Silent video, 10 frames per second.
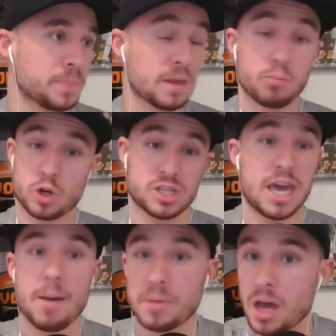Brooks
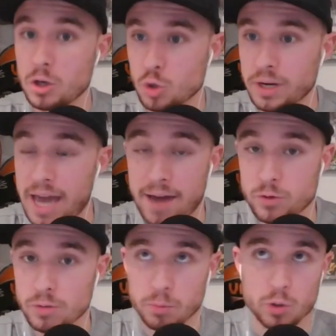Koepka joined after
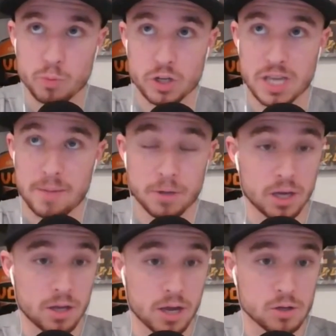him. Brooks
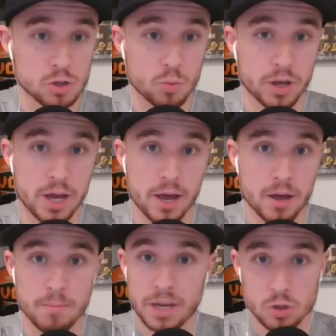Koepka just won
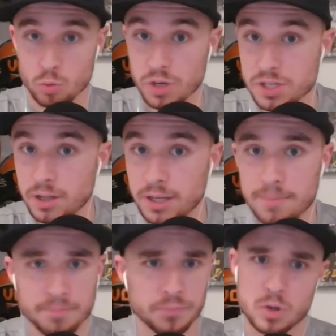a major
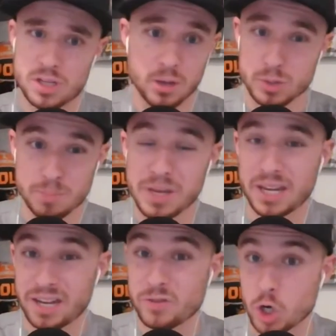recently, which I think was a big
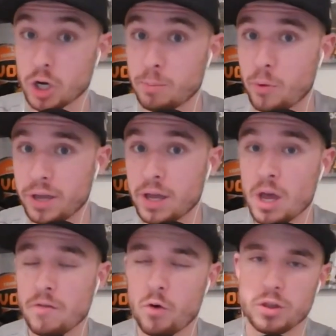kind of turning point
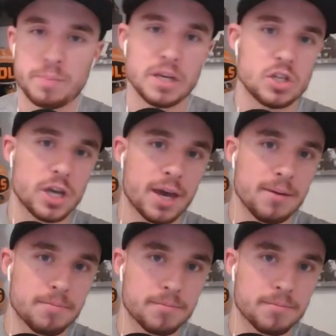for the PGA.